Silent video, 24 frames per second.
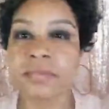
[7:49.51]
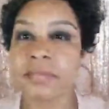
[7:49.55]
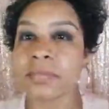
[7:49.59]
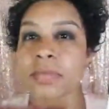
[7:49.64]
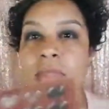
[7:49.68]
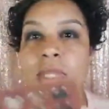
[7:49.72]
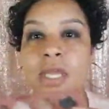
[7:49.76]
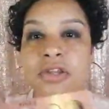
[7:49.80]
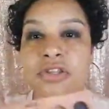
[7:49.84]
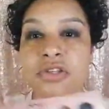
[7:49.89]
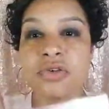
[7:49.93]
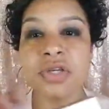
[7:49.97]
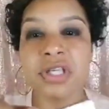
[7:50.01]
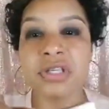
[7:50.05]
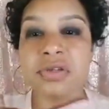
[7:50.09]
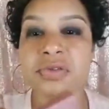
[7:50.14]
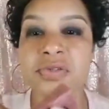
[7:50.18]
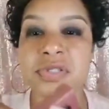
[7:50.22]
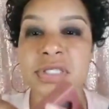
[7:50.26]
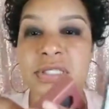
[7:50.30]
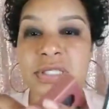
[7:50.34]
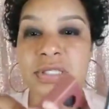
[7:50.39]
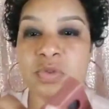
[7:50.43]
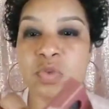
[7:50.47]
You can use
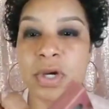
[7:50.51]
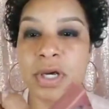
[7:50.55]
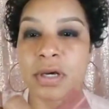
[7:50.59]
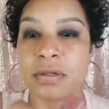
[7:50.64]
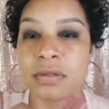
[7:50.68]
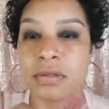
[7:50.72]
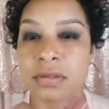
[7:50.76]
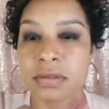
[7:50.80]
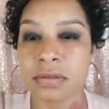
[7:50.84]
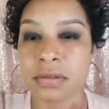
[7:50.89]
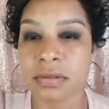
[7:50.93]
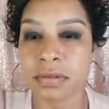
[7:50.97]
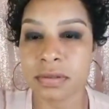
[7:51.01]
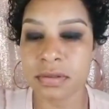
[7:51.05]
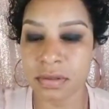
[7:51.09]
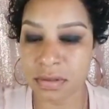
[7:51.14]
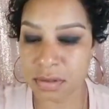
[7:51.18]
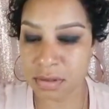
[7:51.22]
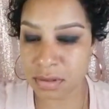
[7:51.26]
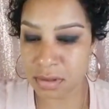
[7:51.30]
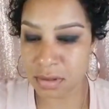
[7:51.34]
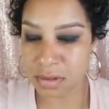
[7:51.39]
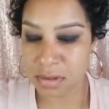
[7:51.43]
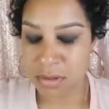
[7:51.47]
this as well.
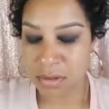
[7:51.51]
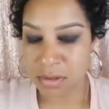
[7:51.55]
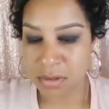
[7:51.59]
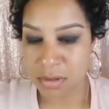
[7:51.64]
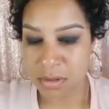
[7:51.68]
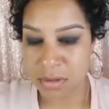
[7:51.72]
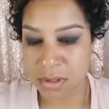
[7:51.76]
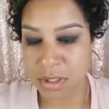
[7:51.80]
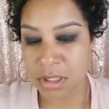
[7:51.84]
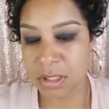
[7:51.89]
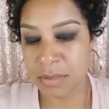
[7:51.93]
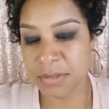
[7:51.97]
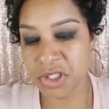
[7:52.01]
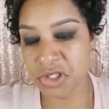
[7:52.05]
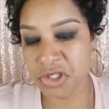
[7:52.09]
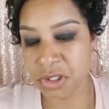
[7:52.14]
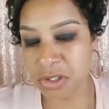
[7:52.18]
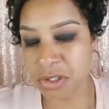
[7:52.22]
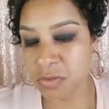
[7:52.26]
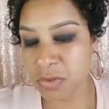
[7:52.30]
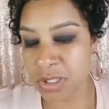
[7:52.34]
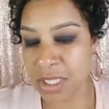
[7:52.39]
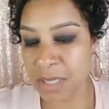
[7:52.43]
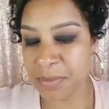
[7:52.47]
And let me show
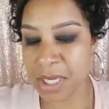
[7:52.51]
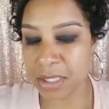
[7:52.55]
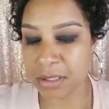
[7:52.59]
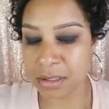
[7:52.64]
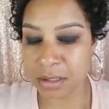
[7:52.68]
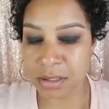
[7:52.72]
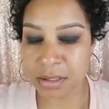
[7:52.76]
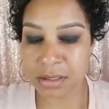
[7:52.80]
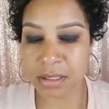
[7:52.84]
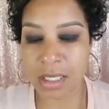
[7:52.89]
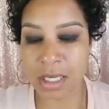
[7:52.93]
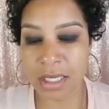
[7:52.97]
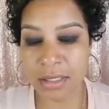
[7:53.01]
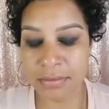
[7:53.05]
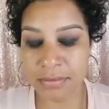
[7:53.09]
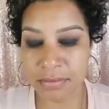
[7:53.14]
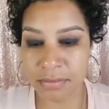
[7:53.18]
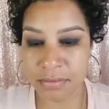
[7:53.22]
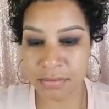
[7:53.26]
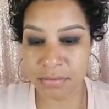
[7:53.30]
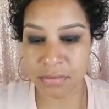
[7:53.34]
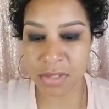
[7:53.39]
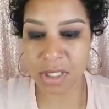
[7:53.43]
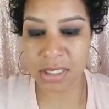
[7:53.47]
you what that palette looks like.
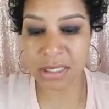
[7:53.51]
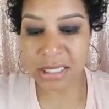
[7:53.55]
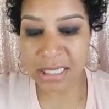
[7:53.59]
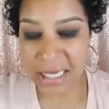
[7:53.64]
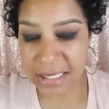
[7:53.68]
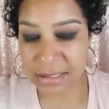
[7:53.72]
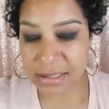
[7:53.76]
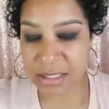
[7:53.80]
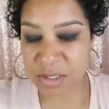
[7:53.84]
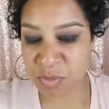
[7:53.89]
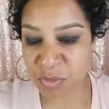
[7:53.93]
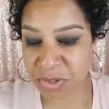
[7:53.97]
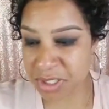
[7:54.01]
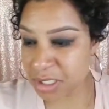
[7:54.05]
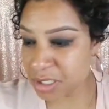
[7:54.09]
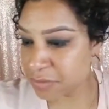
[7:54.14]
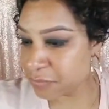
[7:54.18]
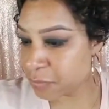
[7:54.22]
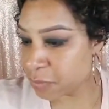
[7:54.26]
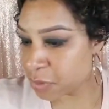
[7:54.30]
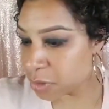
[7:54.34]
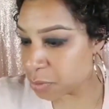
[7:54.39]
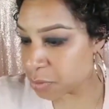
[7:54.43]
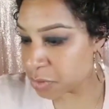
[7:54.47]
NYX is pretty
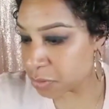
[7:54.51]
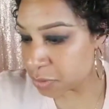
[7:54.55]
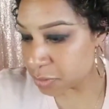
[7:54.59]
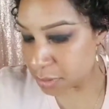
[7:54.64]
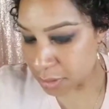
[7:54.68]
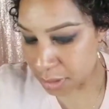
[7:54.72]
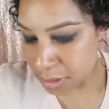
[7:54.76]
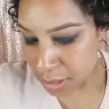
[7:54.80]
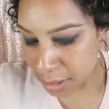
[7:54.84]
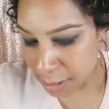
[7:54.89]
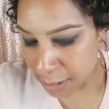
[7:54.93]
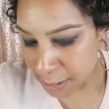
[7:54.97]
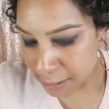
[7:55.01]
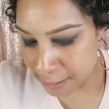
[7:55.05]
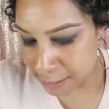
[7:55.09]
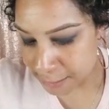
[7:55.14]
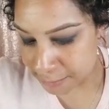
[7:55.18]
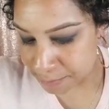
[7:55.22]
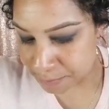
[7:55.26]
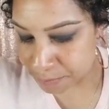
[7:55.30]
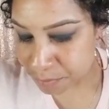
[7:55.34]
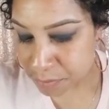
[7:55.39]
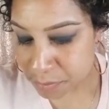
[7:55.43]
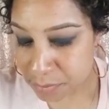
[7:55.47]
affordable,
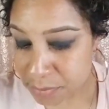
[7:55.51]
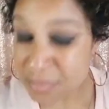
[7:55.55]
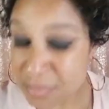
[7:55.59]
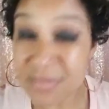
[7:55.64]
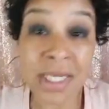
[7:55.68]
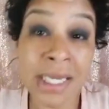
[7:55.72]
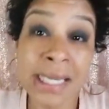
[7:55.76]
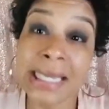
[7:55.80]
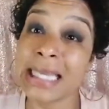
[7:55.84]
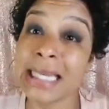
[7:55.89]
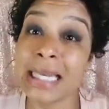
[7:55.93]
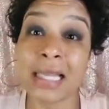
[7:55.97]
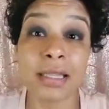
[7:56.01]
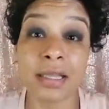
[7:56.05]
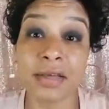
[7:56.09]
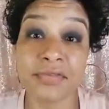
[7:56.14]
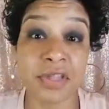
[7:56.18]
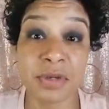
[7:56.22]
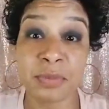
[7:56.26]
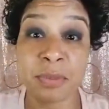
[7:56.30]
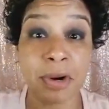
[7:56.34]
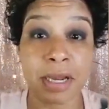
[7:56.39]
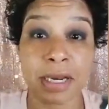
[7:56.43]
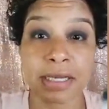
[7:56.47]
and I love
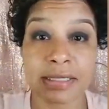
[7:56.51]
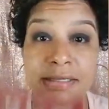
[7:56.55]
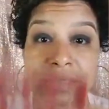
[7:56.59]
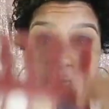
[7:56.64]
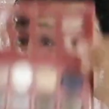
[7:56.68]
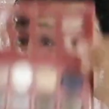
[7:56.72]
their products.